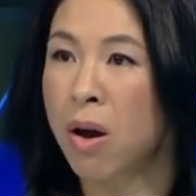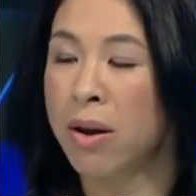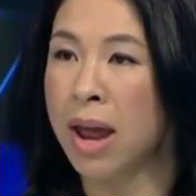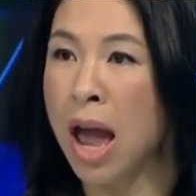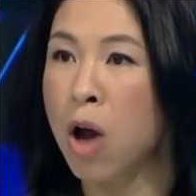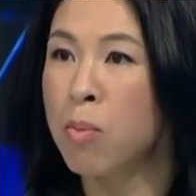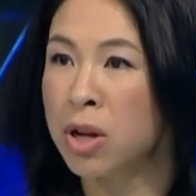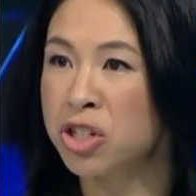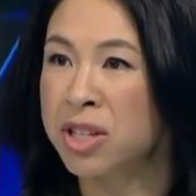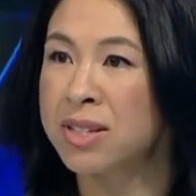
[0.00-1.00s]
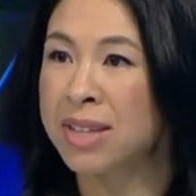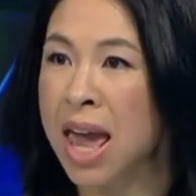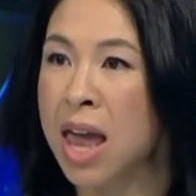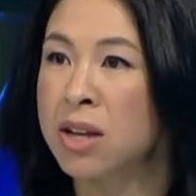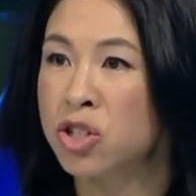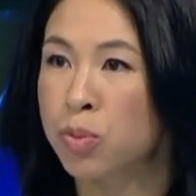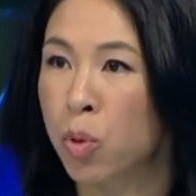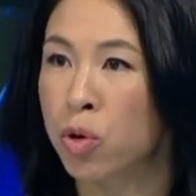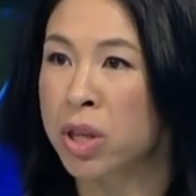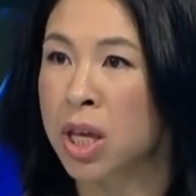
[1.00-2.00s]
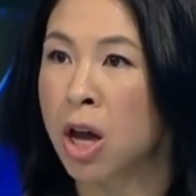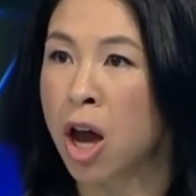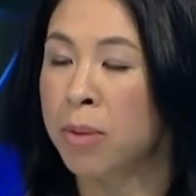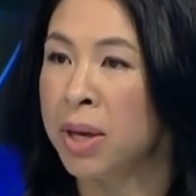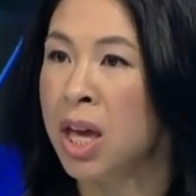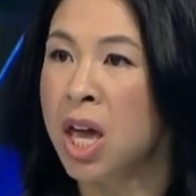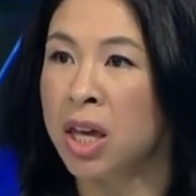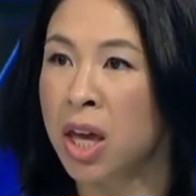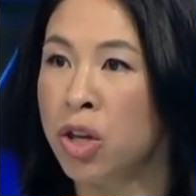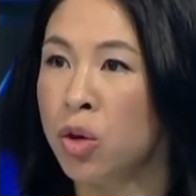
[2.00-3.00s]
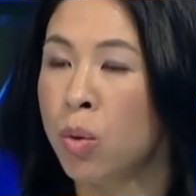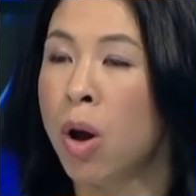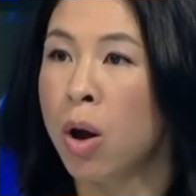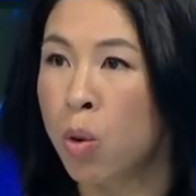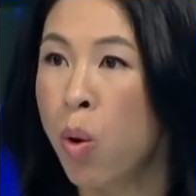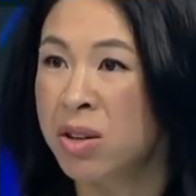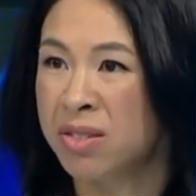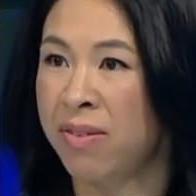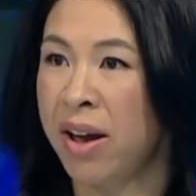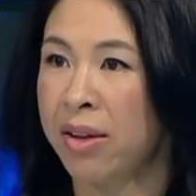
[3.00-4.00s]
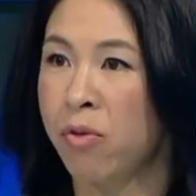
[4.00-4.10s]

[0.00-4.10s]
on how much this can spur the economy? Can you quantify